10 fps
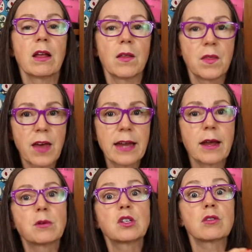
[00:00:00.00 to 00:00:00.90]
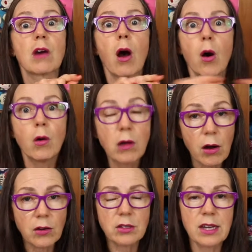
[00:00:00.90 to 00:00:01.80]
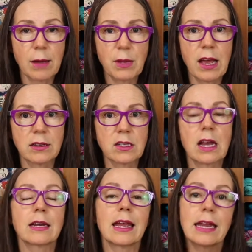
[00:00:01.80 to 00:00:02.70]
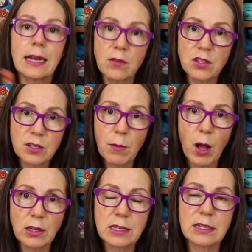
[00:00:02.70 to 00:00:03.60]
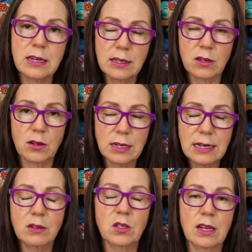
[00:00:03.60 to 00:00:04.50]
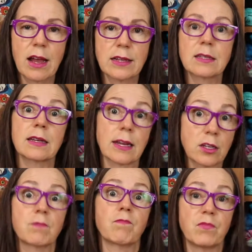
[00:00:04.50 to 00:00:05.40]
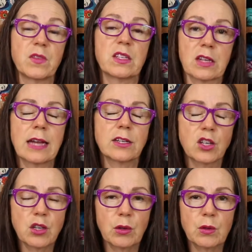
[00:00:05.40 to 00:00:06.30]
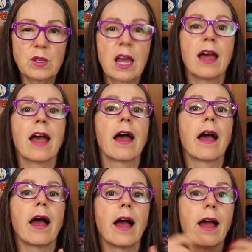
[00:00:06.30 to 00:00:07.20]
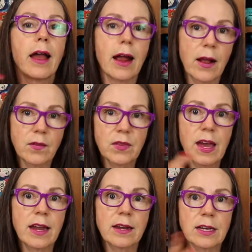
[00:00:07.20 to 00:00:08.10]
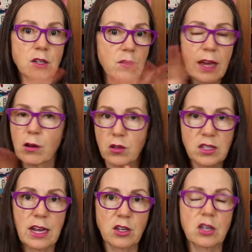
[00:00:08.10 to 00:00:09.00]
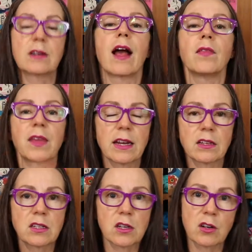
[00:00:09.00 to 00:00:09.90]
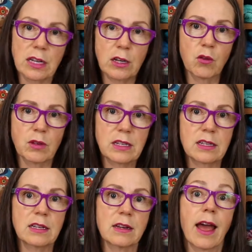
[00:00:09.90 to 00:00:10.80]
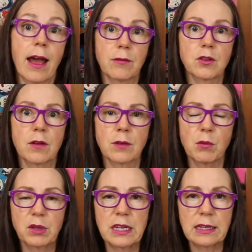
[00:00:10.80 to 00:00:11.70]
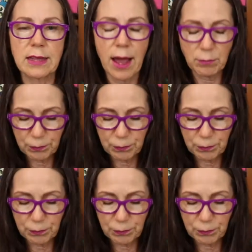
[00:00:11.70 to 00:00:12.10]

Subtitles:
Then I will do the whole garter tab cast on in the smallest needle size that I decide to use, and then I do that whole section, and then I'll start increasing after I've completed that.